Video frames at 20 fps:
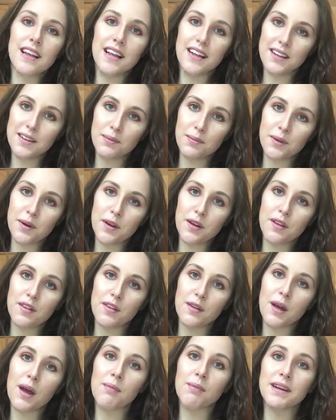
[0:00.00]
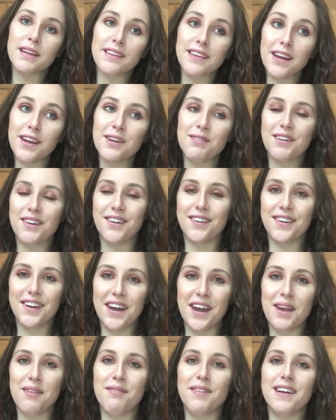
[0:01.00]
Elizabeth, and my second middle
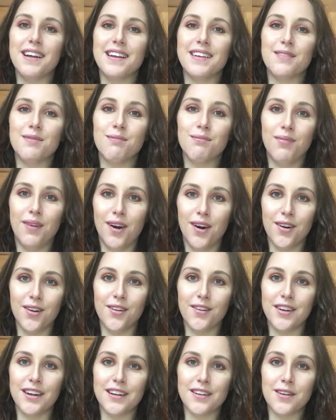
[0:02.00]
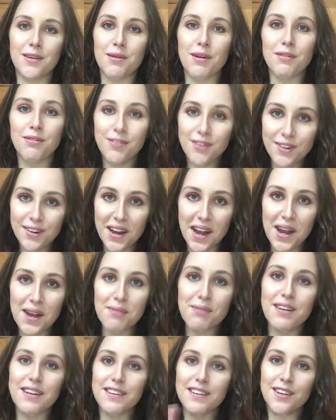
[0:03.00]
name is Margaret. So my full
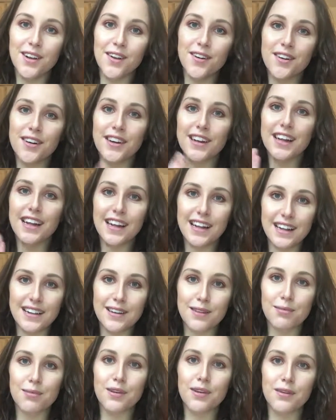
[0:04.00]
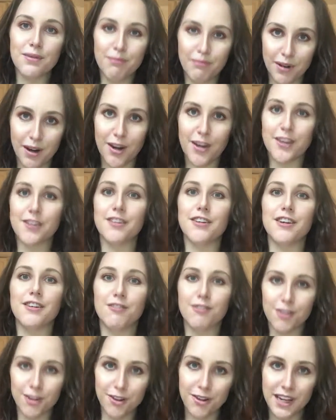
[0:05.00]
name is Lauren Elizabeth Margaret
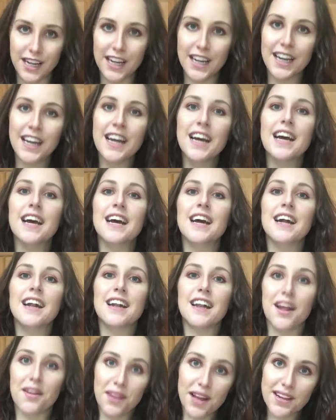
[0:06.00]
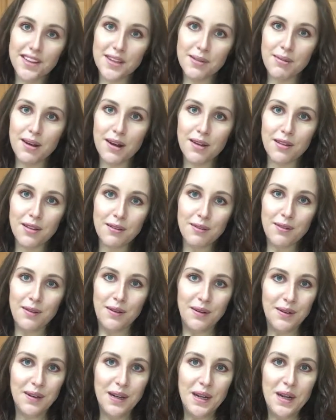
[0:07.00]
Rooney. Now that's a
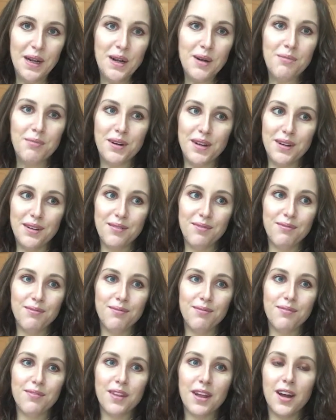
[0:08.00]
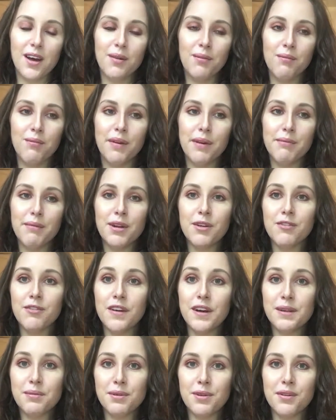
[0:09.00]
mouthful, but my
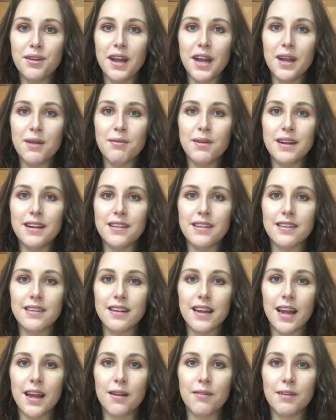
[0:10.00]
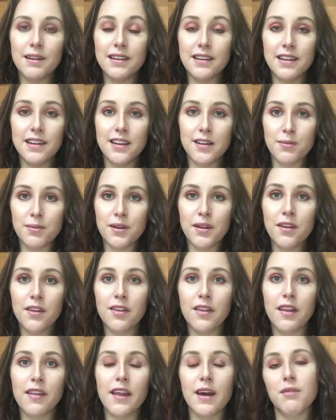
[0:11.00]
first middle name is Elizabeth,
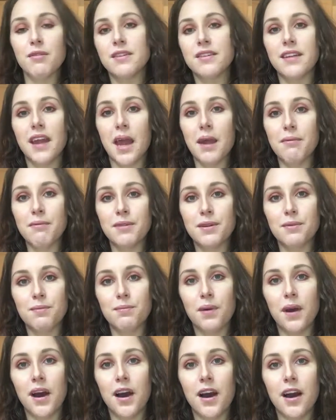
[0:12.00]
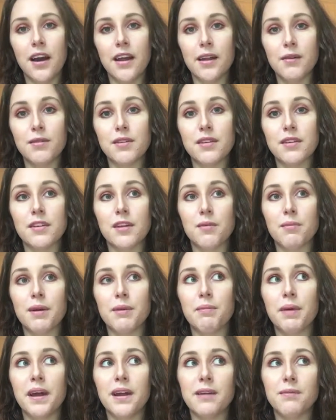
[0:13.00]
and that was named by so
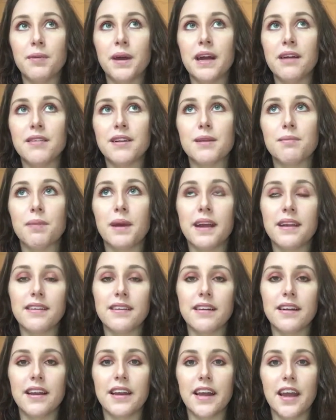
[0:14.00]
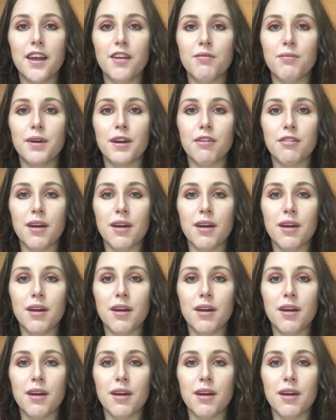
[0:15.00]
my parents basically gave my